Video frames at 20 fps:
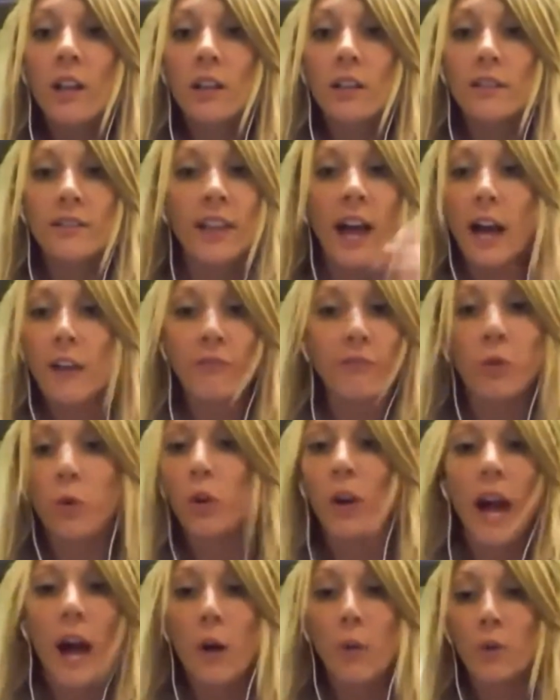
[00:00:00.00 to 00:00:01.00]
Not 4
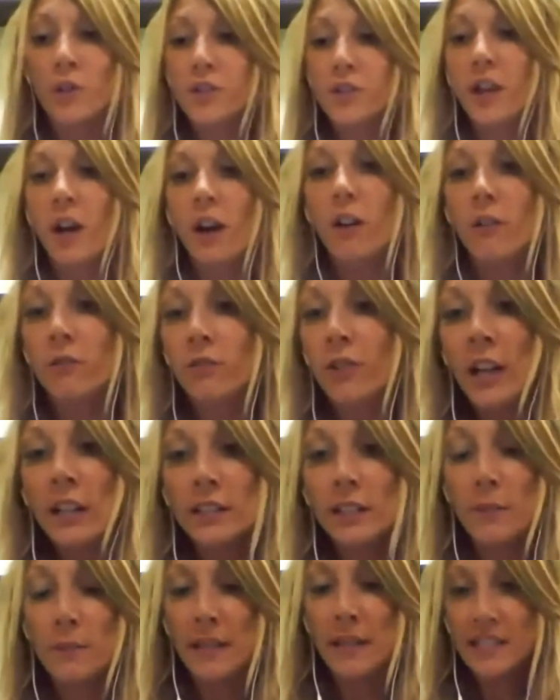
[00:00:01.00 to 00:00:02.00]
hours of,
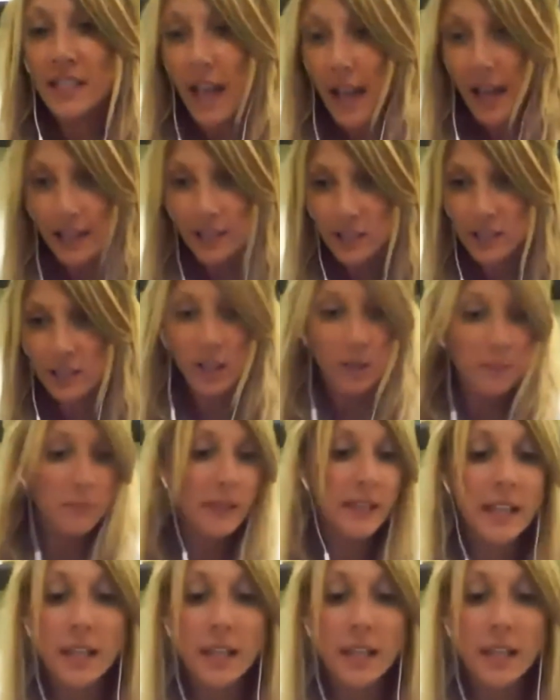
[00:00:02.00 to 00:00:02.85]
let me text, let me